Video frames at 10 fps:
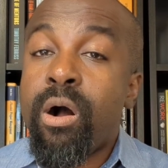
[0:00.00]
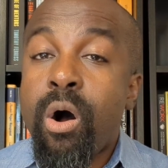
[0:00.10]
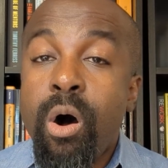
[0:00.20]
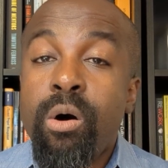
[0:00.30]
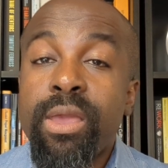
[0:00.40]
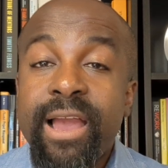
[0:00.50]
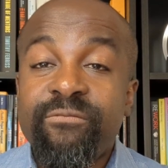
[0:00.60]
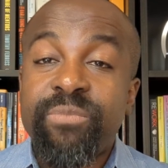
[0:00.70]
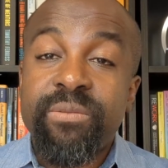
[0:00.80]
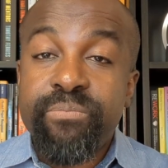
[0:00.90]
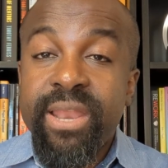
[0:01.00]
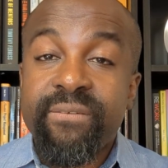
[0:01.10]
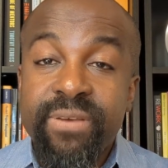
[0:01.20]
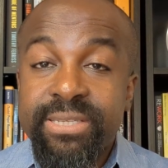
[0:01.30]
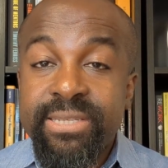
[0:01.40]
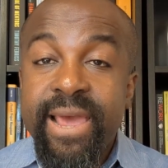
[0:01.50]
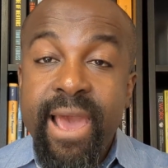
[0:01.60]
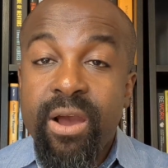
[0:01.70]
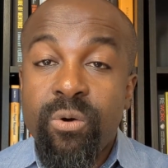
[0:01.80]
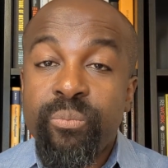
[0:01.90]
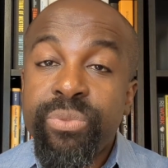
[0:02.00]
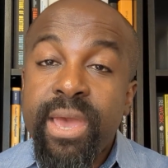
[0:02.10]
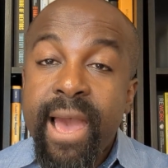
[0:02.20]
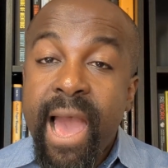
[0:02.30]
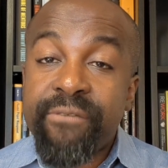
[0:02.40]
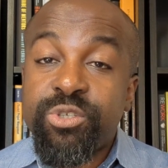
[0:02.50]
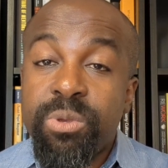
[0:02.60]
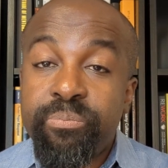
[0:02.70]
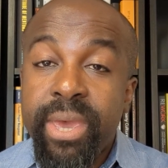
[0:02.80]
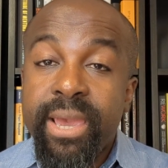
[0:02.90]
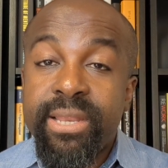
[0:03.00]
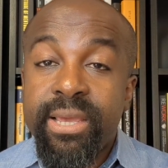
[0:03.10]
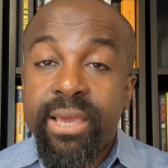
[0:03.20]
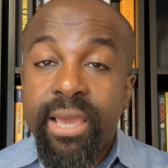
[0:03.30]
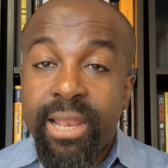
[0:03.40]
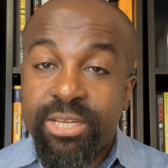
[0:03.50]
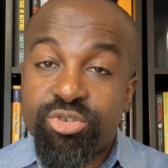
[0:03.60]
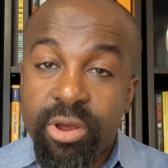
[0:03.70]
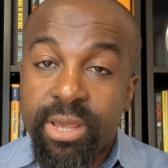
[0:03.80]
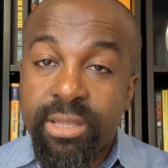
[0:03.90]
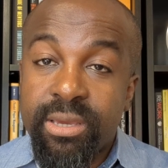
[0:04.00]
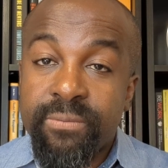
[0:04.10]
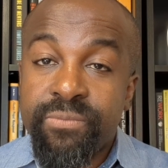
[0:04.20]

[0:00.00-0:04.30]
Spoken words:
all government benefits now have to be paid electronically.